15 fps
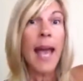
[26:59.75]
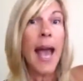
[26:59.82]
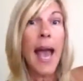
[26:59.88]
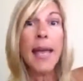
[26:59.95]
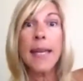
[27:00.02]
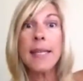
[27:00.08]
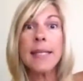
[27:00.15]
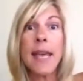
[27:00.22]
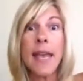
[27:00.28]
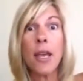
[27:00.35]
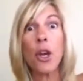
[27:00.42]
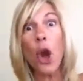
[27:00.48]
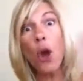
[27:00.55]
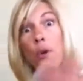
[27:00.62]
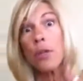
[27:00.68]
I can take a
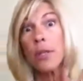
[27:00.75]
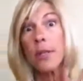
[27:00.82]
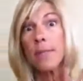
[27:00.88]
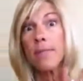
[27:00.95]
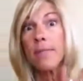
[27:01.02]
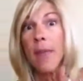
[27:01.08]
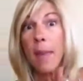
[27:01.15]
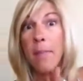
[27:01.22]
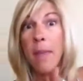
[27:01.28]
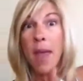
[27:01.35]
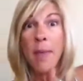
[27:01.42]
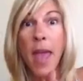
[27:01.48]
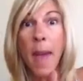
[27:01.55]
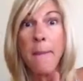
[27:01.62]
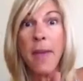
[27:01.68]
note that
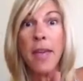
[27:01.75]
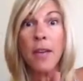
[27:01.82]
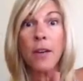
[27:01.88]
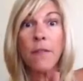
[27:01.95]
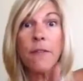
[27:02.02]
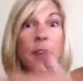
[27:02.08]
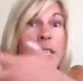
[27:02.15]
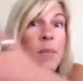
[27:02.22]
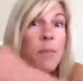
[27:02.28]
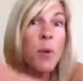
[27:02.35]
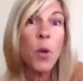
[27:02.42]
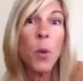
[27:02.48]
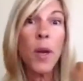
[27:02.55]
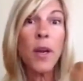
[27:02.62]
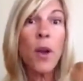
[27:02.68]
maybe made on
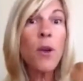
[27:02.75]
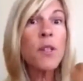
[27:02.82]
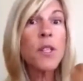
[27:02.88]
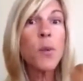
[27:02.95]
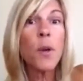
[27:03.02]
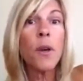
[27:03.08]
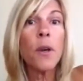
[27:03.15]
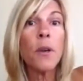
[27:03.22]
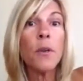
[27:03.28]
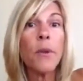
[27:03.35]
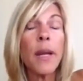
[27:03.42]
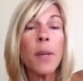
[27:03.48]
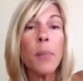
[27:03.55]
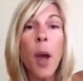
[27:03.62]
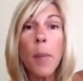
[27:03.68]
Facebook when notes were
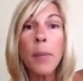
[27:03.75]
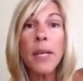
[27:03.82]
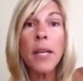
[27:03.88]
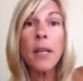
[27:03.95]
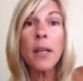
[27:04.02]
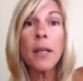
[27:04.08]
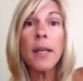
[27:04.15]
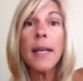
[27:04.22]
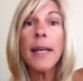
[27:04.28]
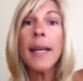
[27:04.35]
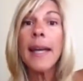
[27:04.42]
really popular,